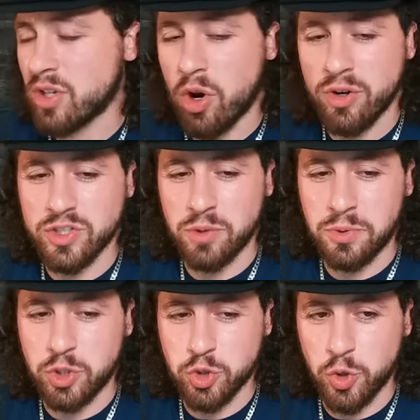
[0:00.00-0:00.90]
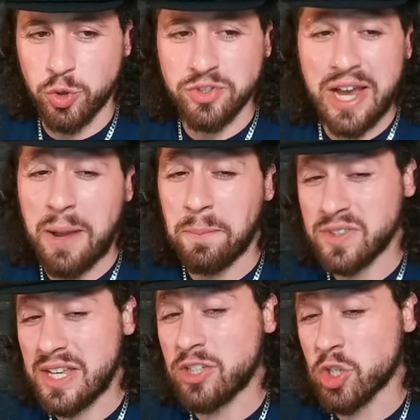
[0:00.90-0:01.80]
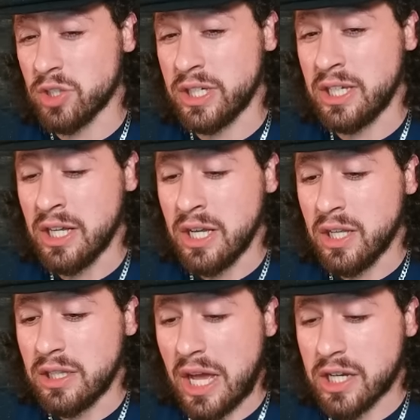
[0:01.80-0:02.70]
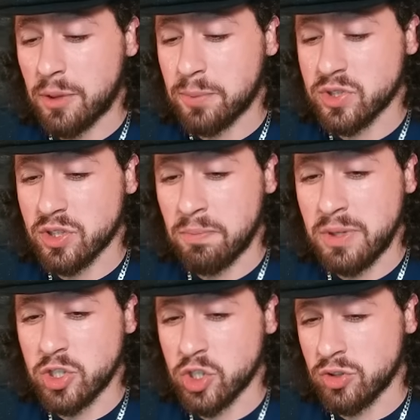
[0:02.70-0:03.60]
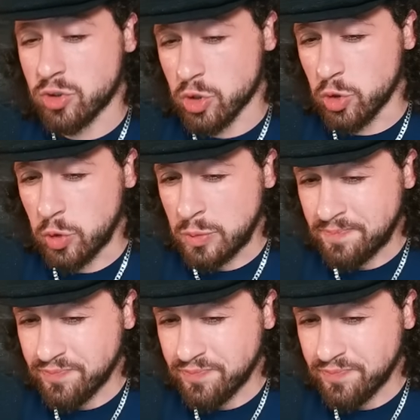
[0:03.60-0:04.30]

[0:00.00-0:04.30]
garner some control time, potentially lock up a submission too.